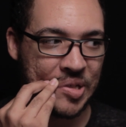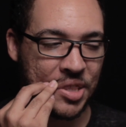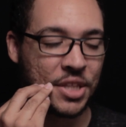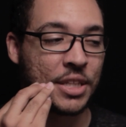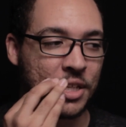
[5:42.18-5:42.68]

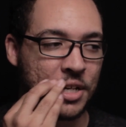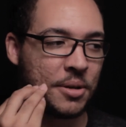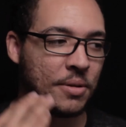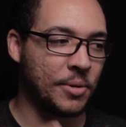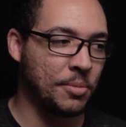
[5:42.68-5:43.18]
thing that they
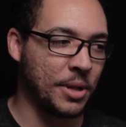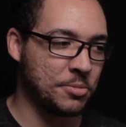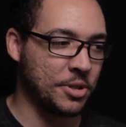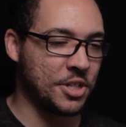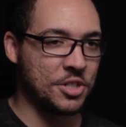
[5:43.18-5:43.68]
did with
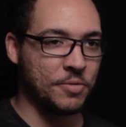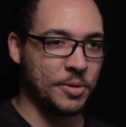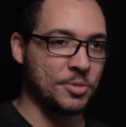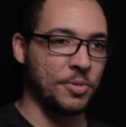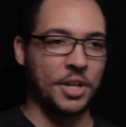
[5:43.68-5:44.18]
blaxploitation
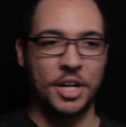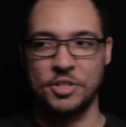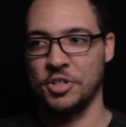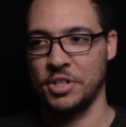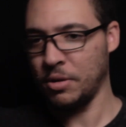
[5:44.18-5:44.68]
films, where the
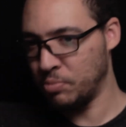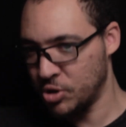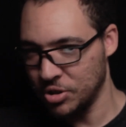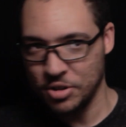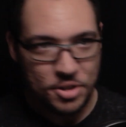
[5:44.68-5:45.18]
guys are just like
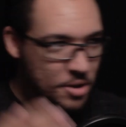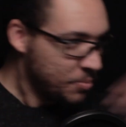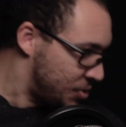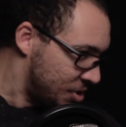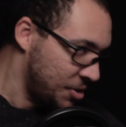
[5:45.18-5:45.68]

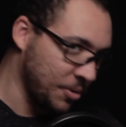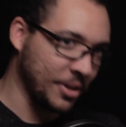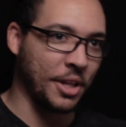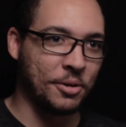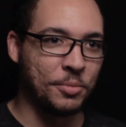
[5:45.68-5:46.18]

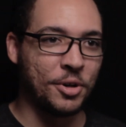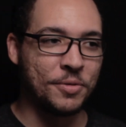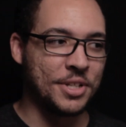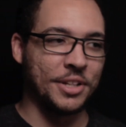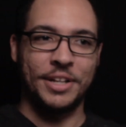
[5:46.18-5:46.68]
doing little
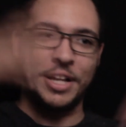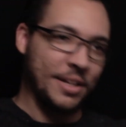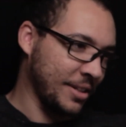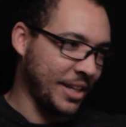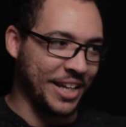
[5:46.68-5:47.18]
moves and
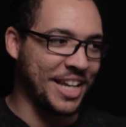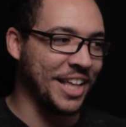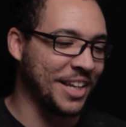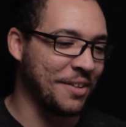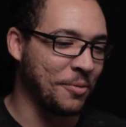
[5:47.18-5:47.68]
like
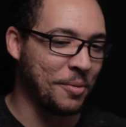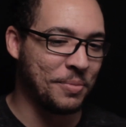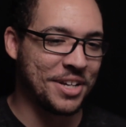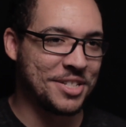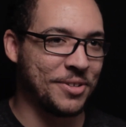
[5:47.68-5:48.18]
killing everyone
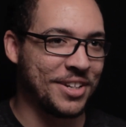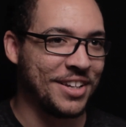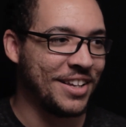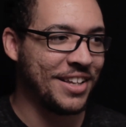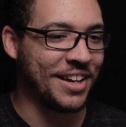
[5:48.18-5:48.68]
because of it.
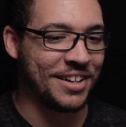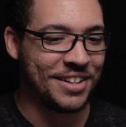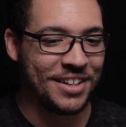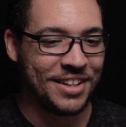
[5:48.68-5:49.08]
Yeah.